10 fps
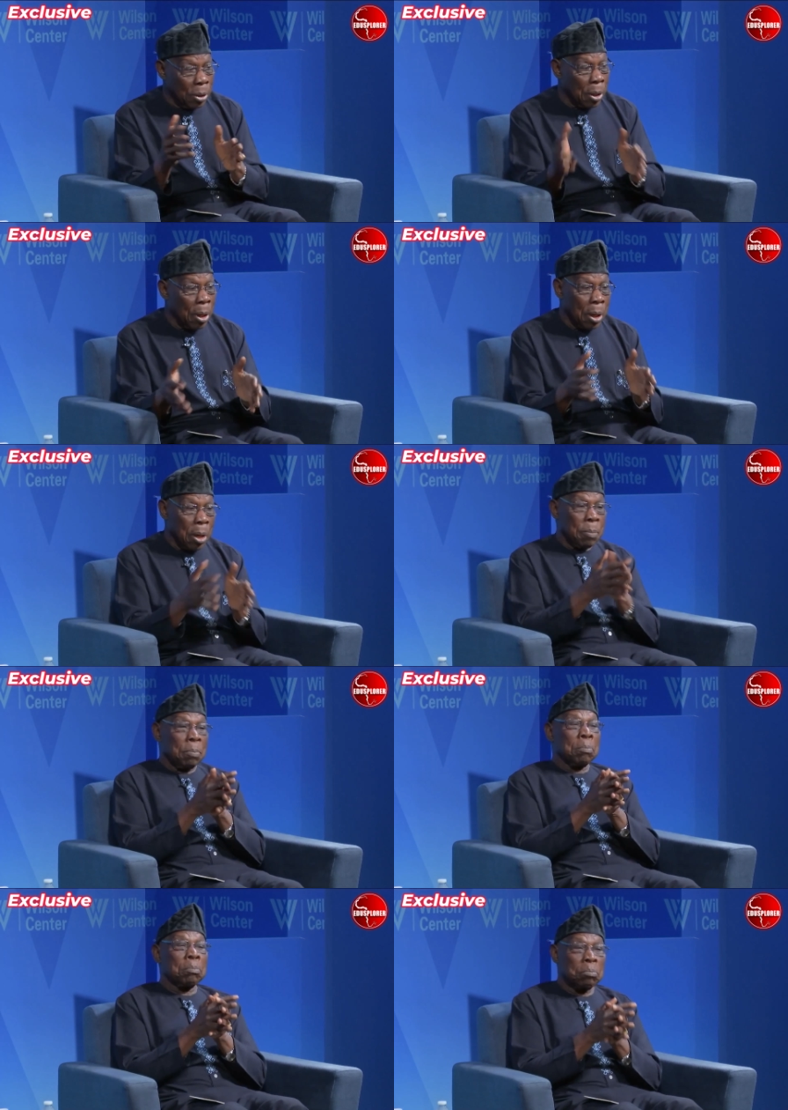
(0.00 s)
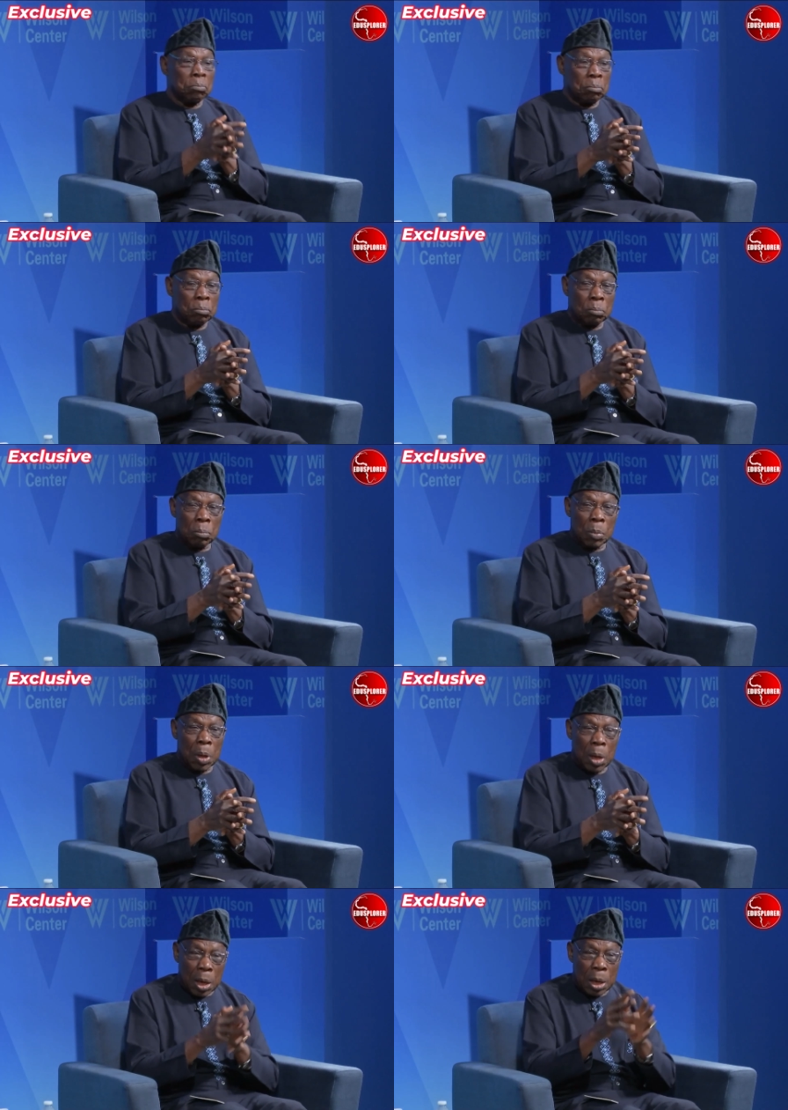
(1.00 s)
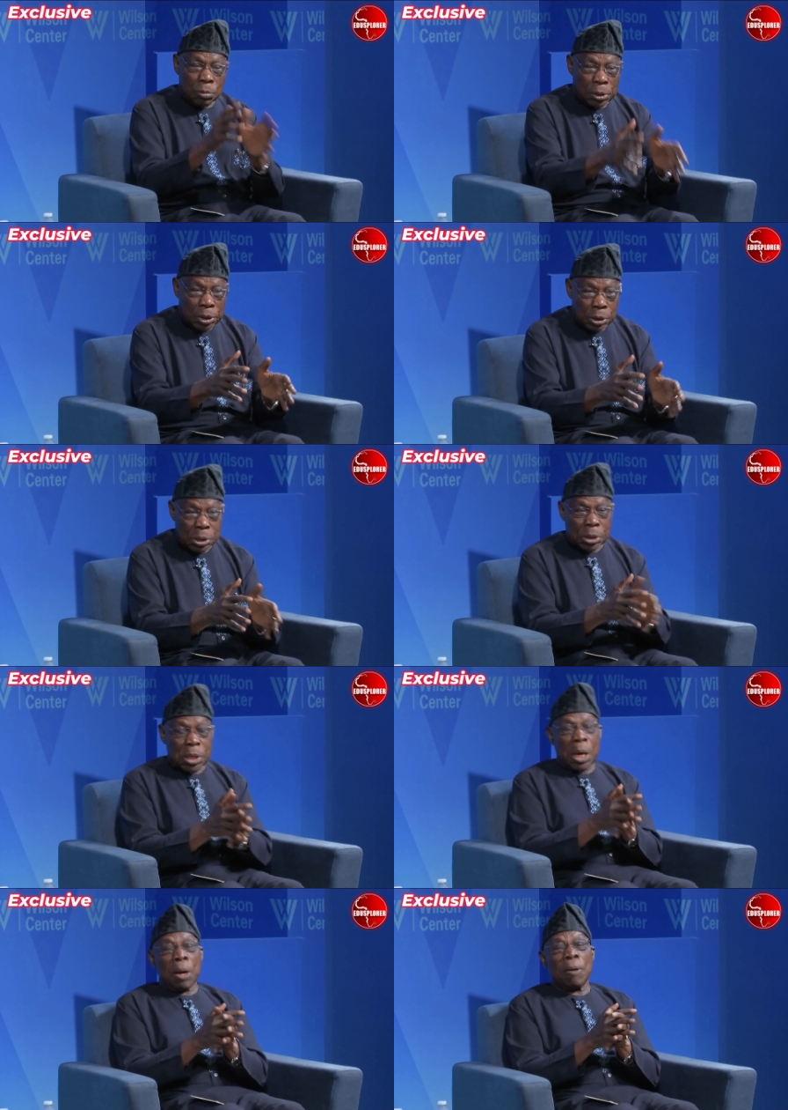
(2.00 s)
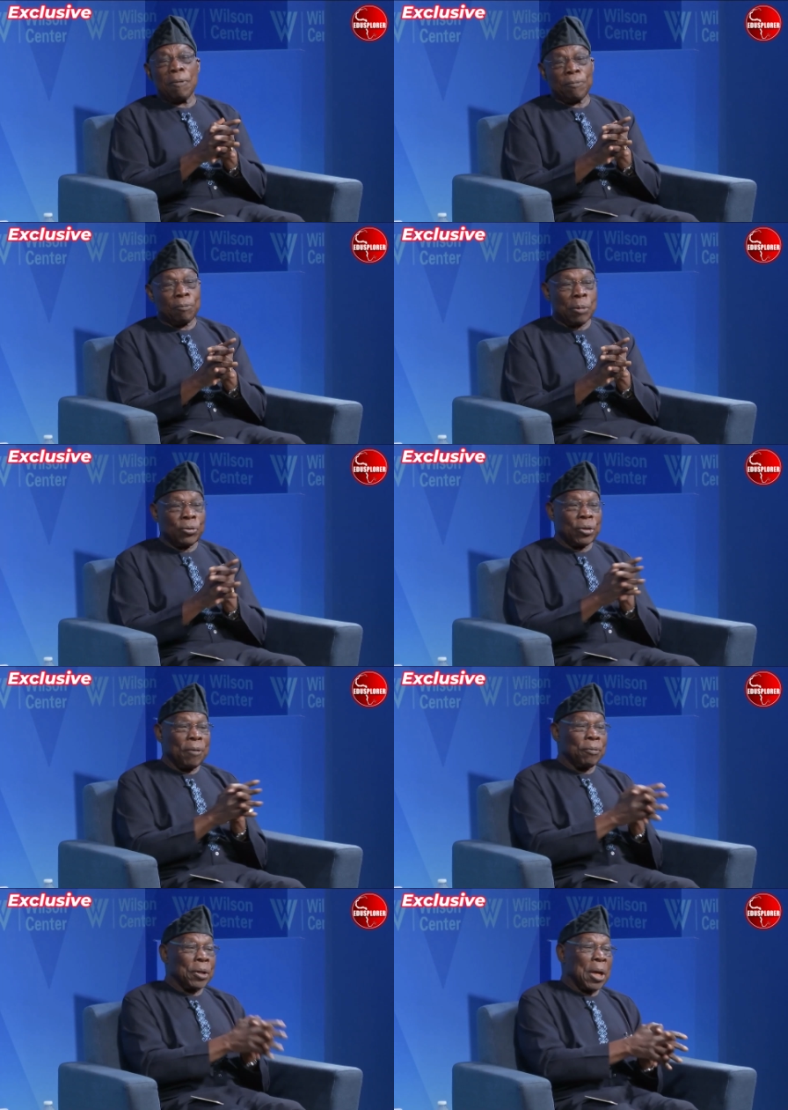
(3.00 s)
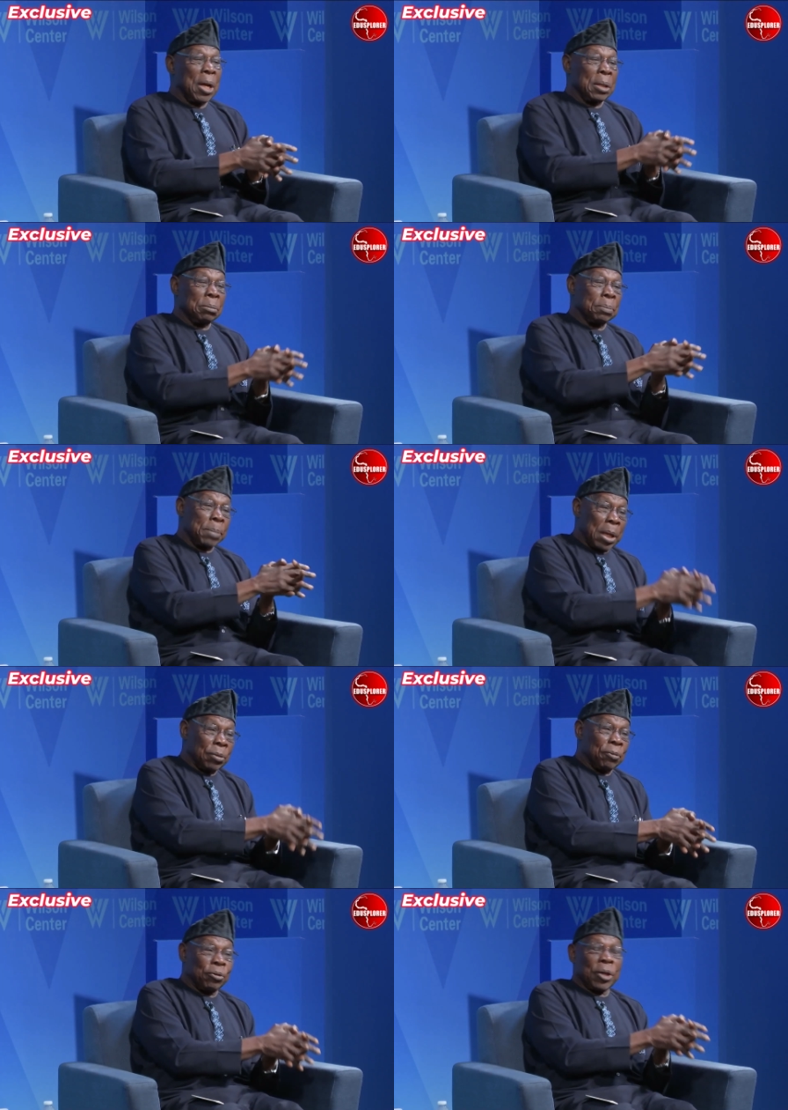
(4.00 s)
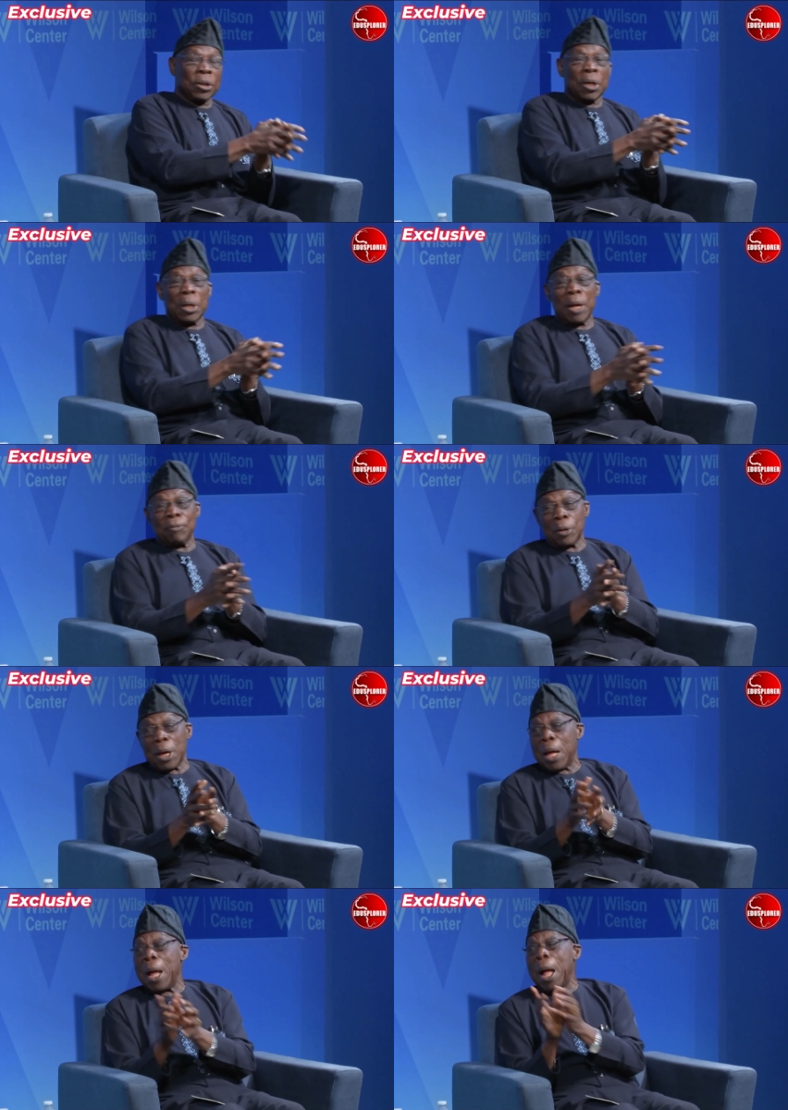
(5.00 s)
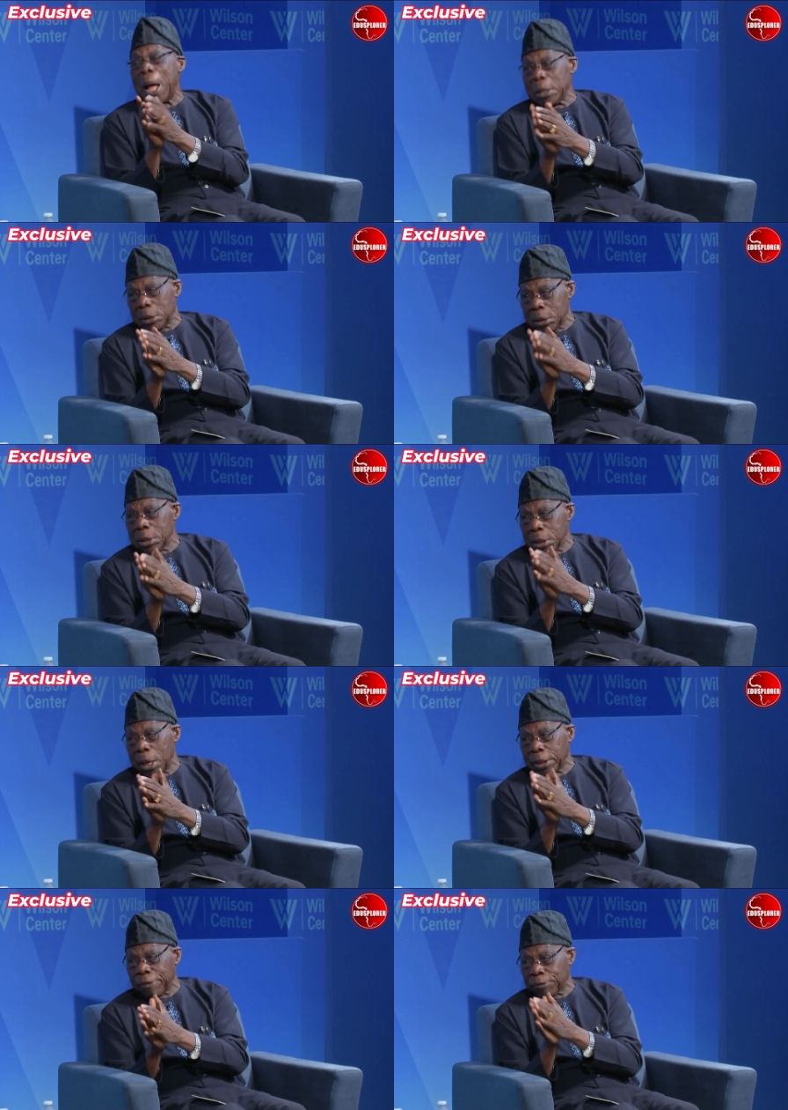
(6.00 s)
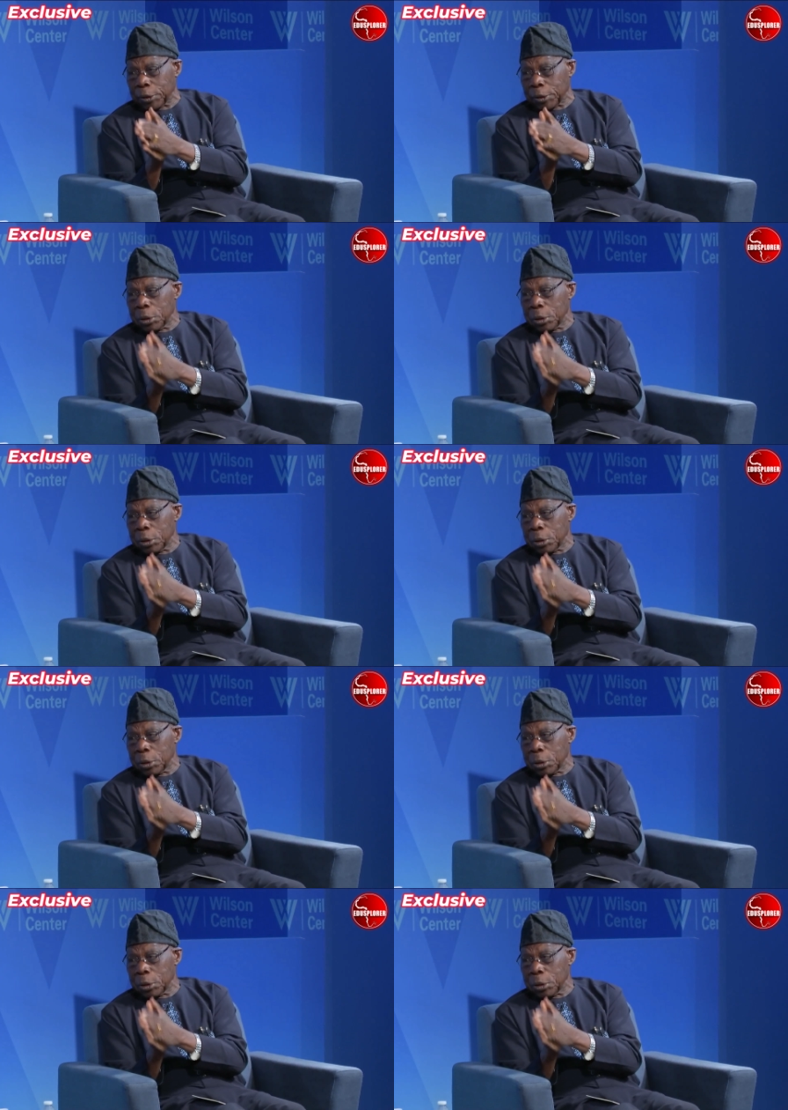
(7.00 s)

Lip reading: I will take care of West Africa and part of Central Africa and Gaddafi.